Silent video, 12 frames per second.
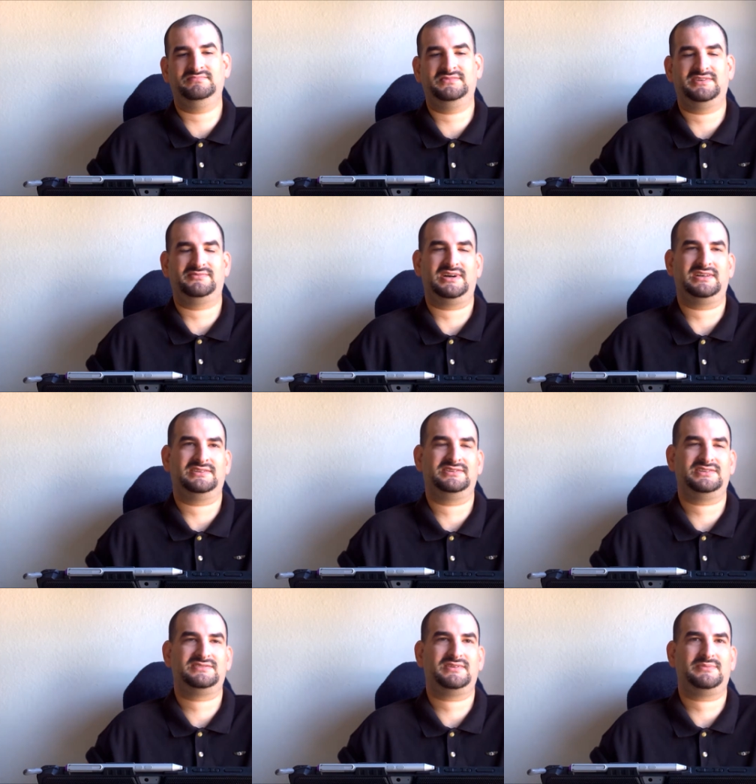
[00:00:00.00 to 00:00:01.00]
and while it
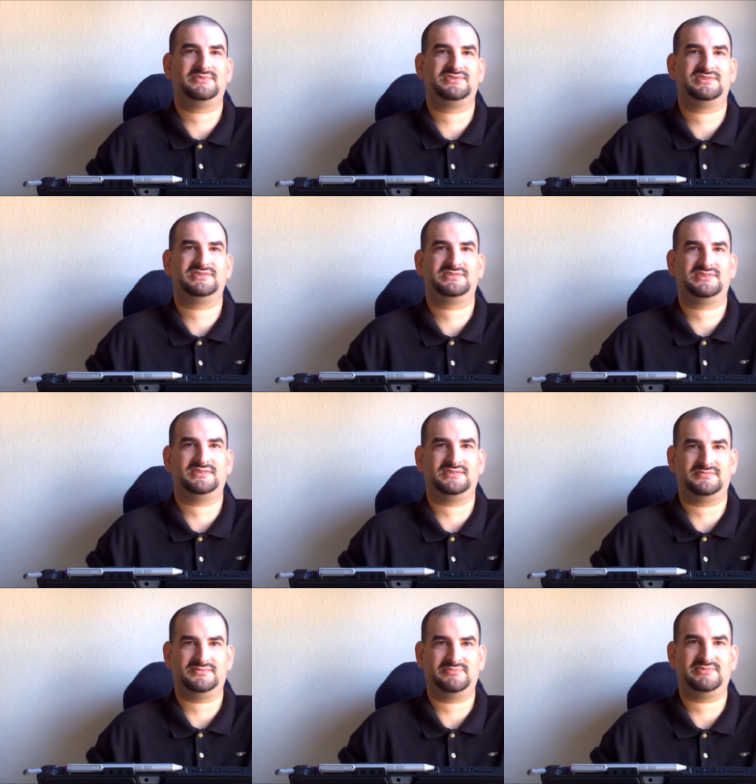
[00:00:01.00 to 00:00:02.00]
does represent uh,
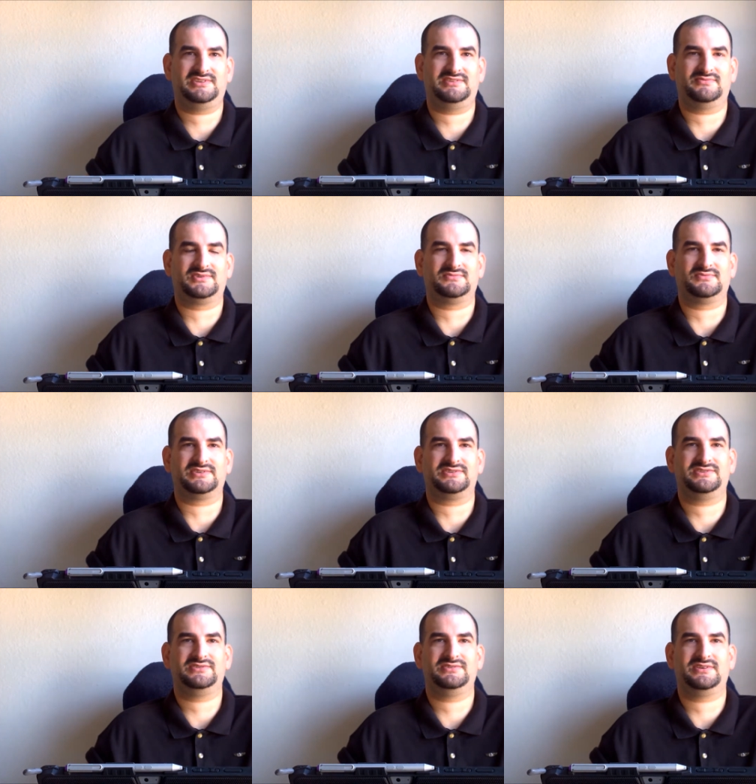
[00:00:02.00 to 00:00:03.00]
women in World War
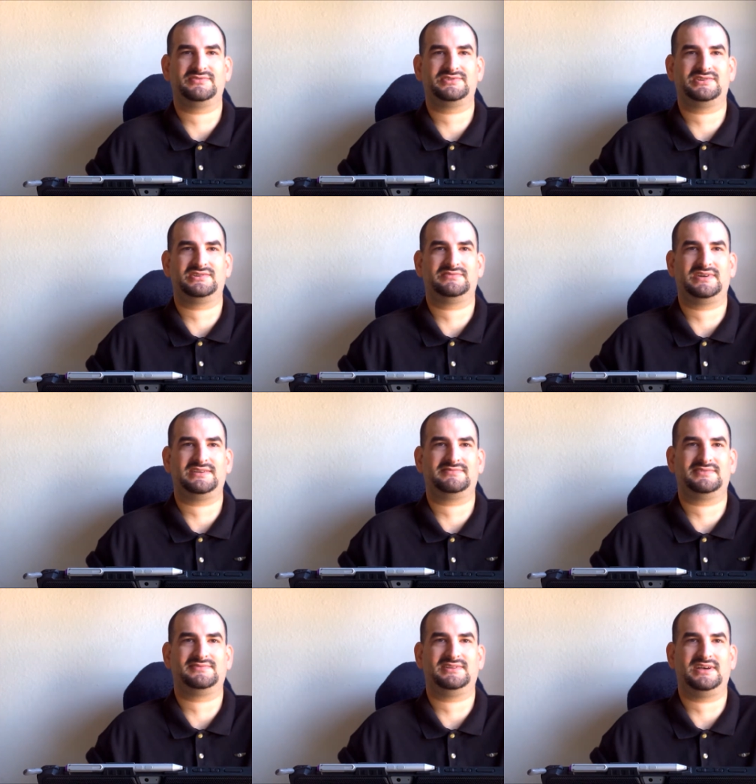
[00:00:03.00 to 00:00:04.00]
II that were certified
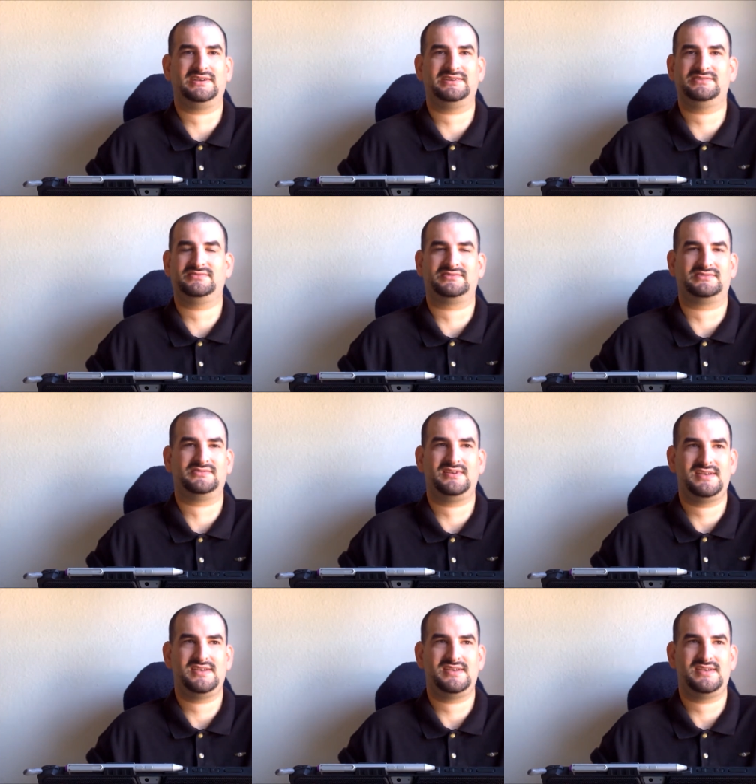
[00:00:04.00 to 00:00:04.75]
for flying or